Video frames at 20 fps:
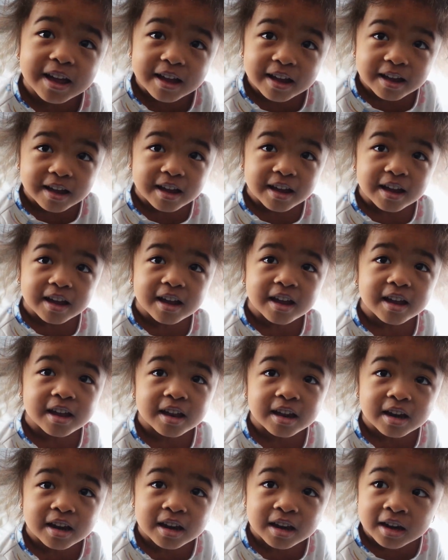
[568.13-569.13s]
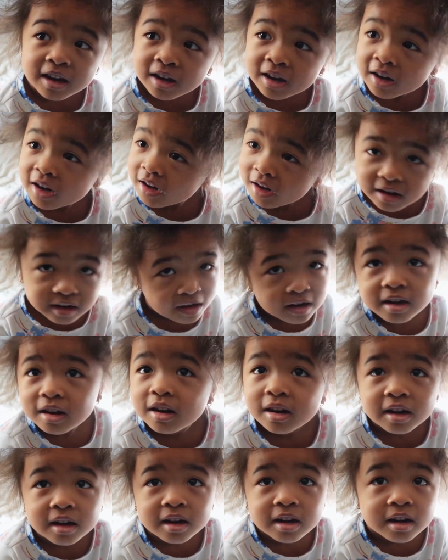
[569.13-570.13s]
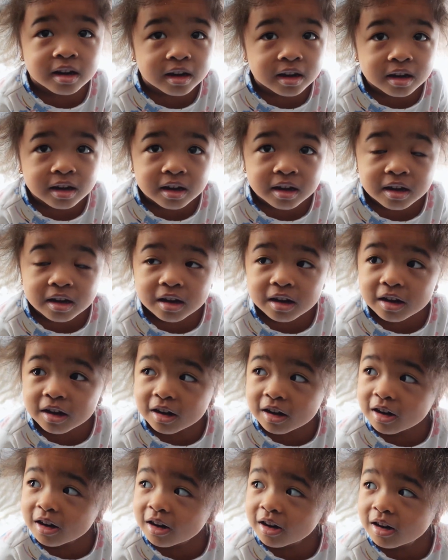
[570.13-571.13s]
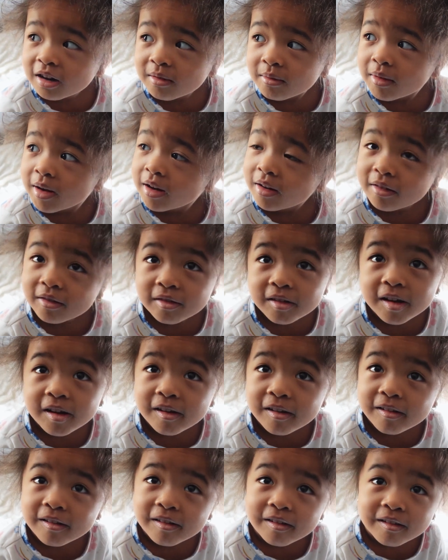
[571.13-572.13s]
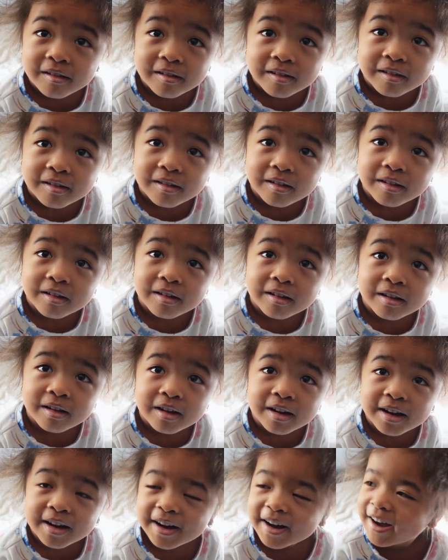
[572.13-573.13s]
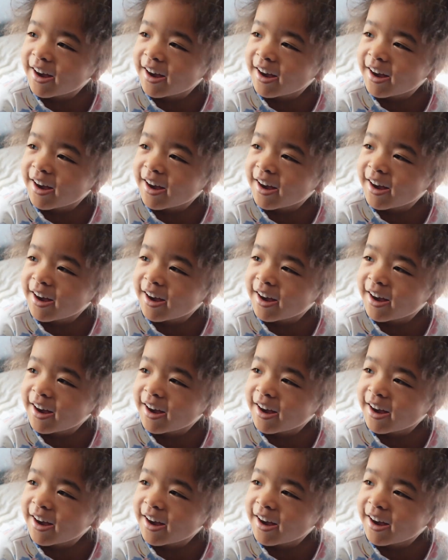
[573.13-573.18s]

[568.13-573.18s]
You know what today is? What day is it today? Um, I don't know. Friday.